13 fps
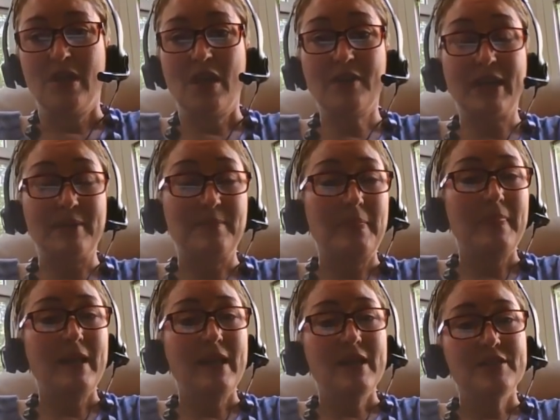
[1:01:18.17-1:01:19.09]
Okay,
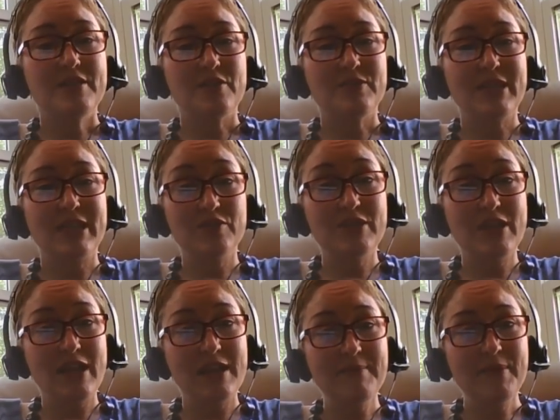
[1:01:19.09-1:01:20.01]
so take your
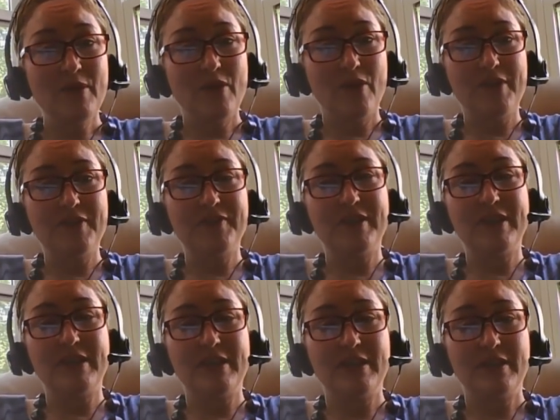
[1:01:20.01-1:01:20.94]
time on
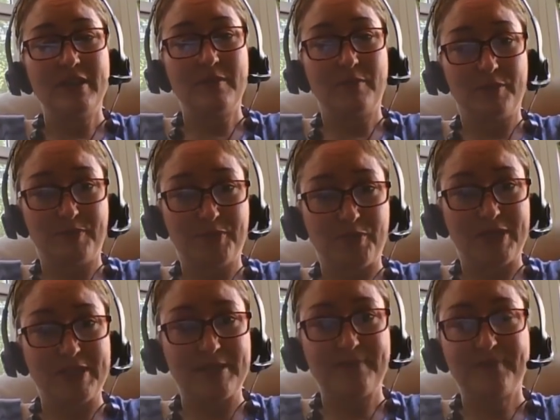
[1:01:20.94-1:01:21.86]
the multiple
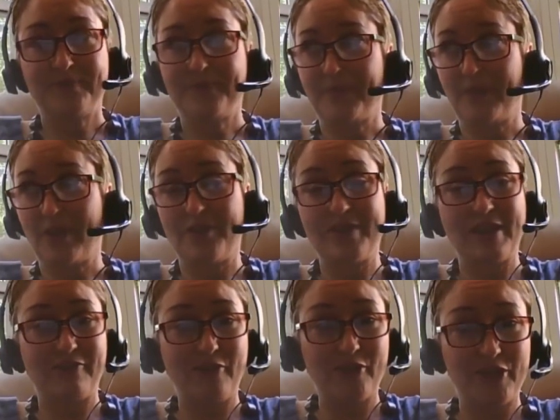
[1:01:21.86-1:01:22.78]
choice. On the
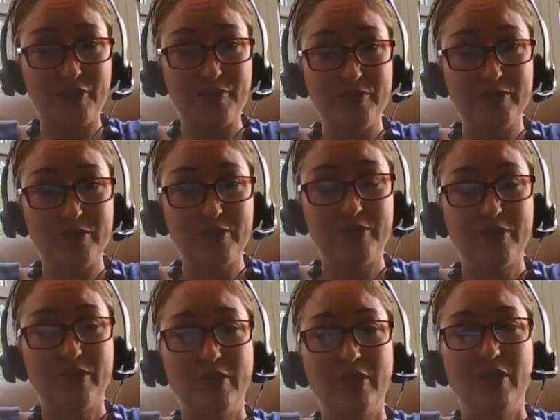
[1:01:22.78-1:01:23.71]
FRQs,
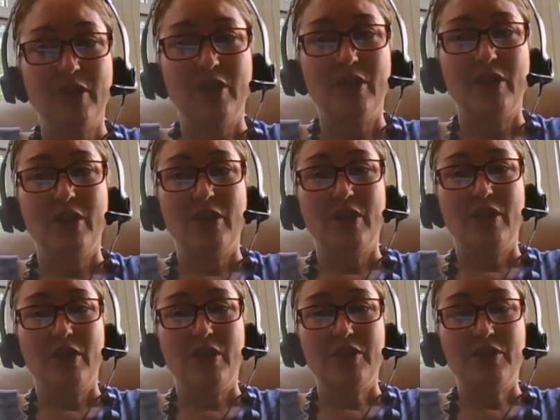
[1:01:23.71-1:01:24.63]

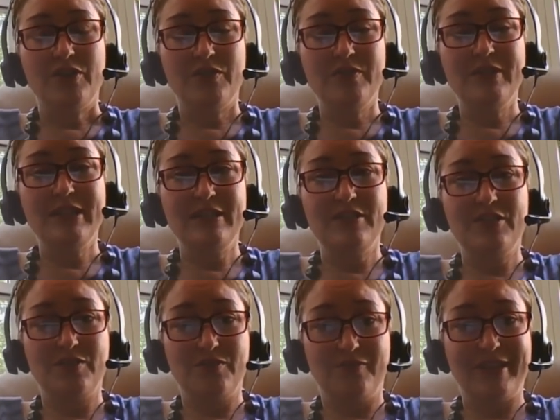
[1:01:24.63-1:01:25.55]
you need
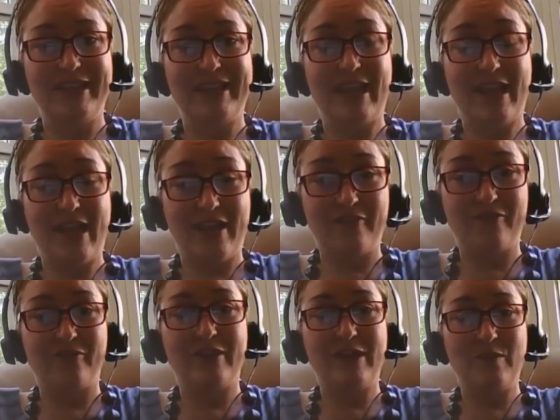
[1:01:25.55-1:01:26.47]
to read
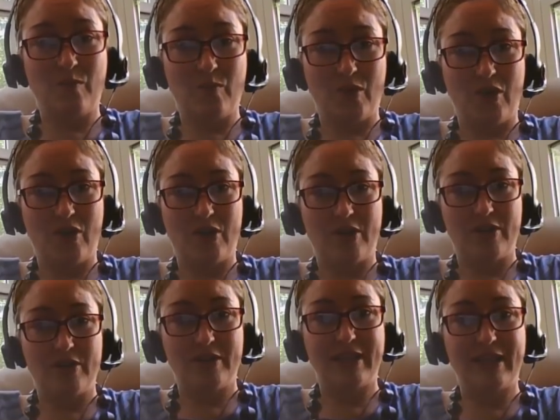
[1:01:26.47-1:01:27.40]
every word,
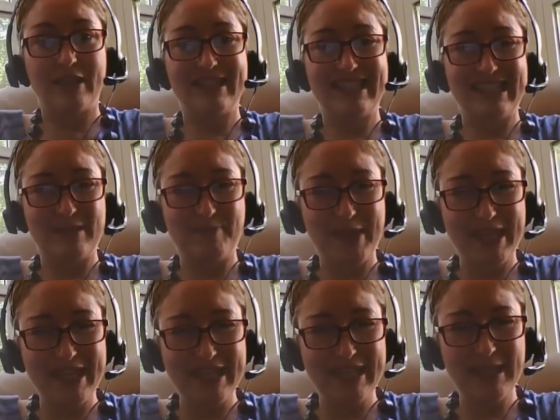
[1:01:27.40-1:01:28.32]
like
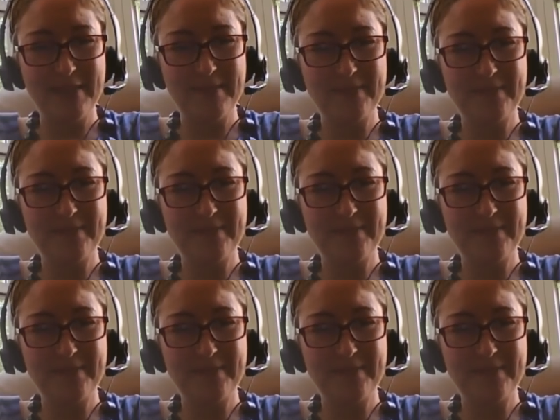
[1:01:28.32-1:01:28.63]
spend